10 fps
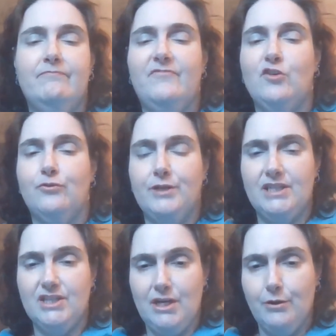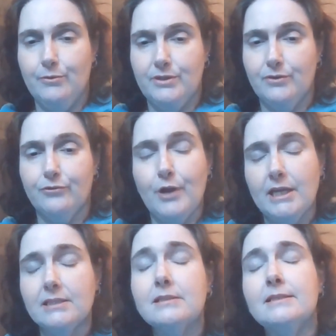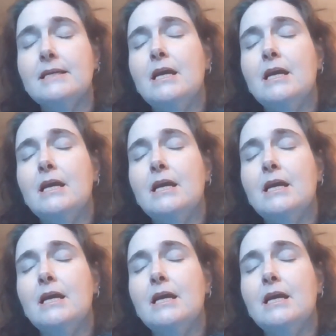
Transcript: feel free to share it with your friends.